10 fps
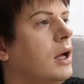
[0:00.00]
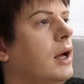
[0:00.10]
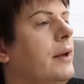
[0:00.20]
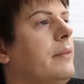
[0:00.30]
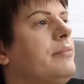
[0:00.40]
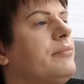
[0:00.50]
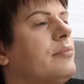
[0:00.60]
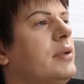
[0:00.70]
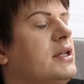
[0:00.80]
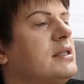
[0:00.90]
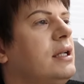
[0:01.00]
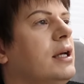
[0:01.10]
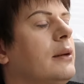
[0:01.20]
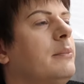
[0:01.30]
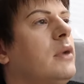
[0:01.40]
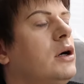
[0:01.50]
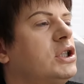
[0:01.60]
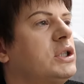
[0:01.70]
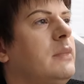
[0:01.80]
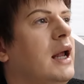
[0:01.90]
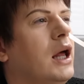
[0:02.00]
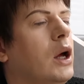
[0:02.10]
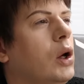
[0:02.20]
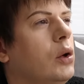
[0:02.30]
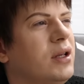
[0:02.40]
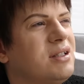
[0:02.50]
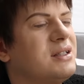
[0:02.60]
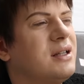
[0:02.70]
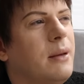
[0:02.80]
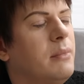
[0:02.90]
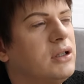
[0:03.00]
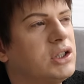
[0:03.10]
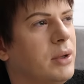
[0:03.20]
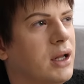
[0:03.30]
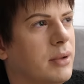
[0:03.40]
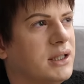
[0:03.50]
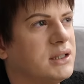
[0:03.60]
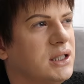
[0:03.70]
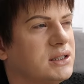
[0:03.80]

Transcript: But it's like marshmallow, it's just like marshmallow basically.